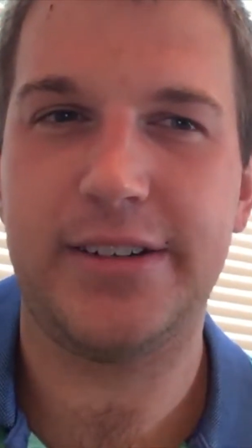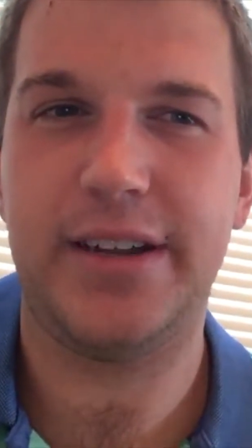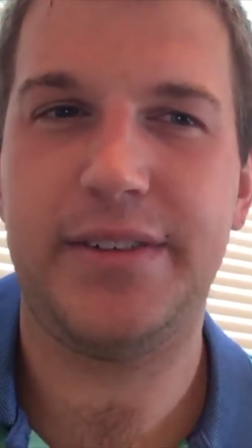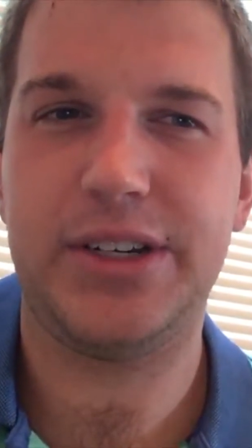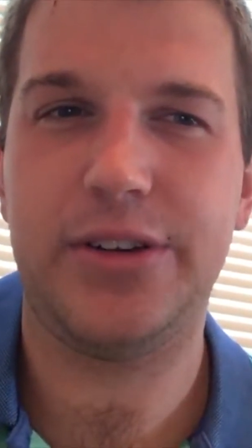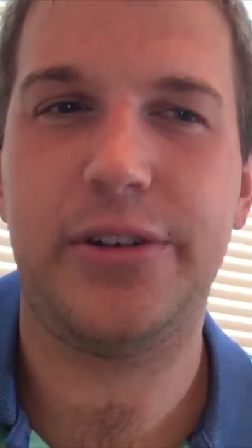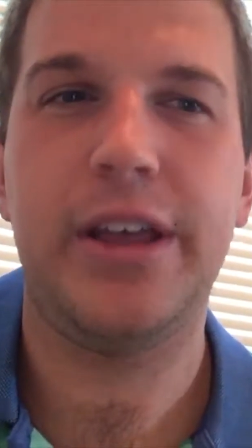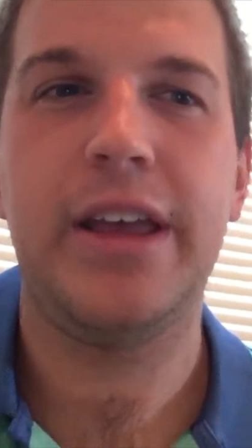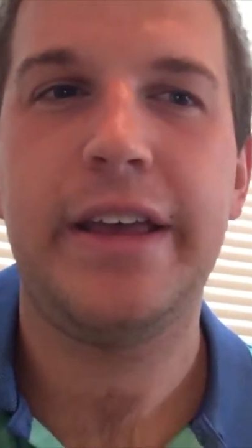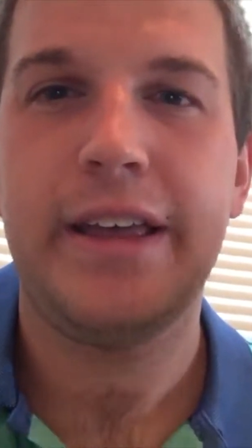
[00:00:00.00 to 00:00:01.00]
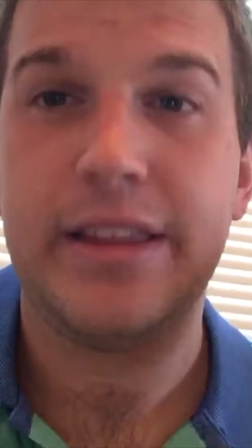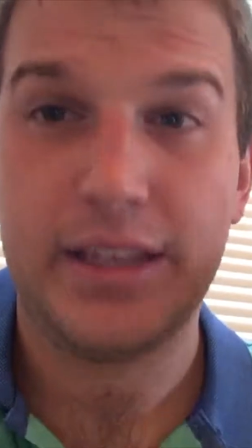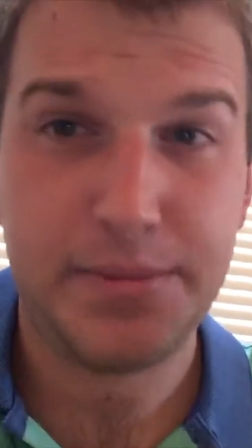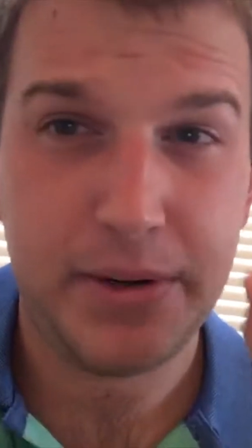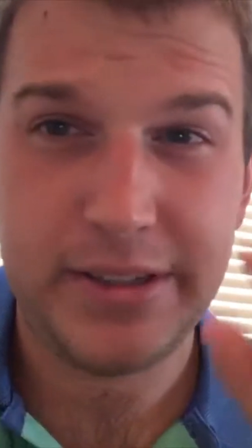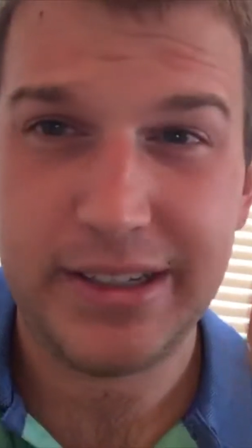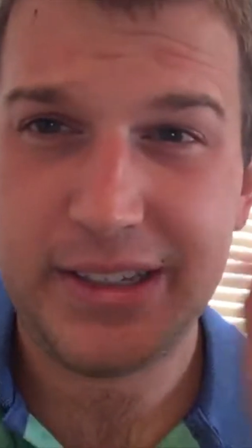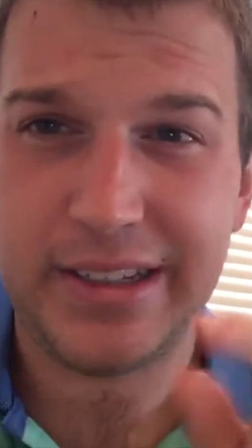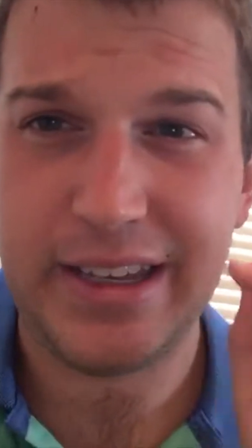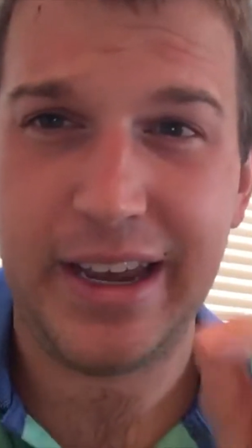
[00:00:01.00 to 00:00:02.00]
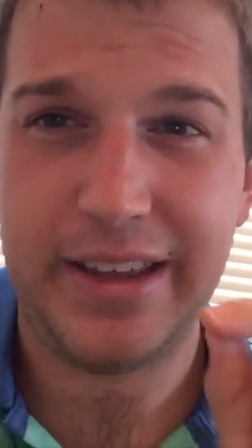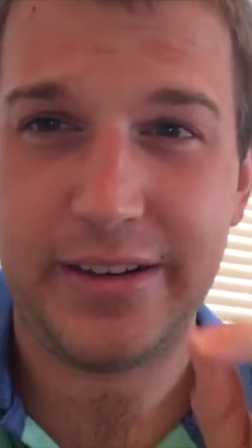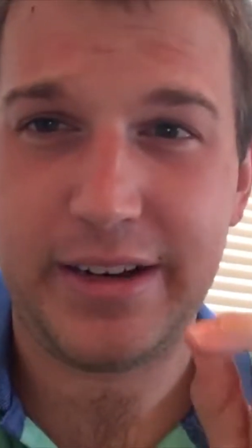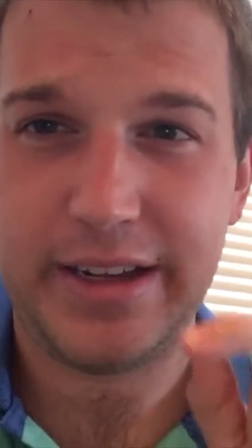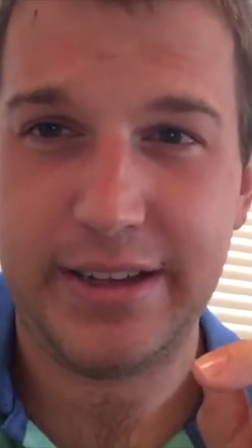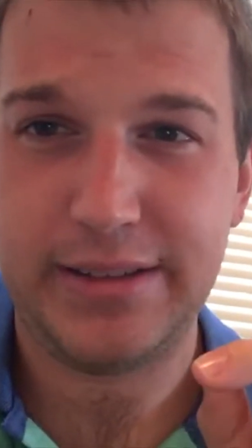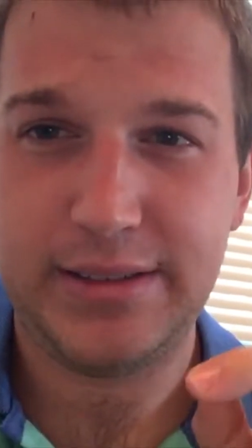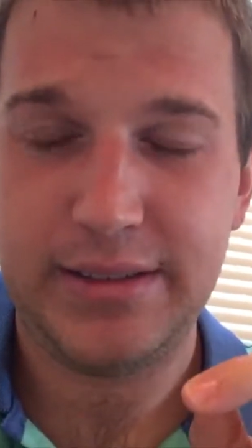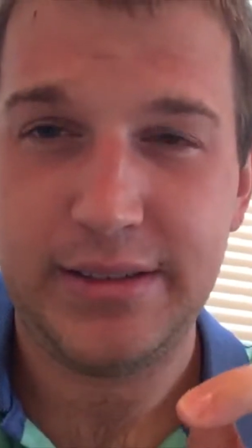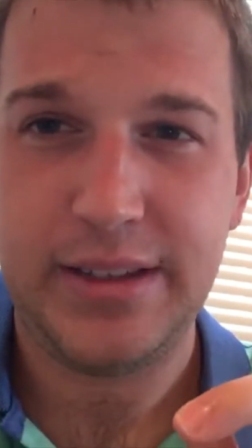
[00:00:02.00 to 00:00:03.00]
enough to show this person doesn't hate their kids,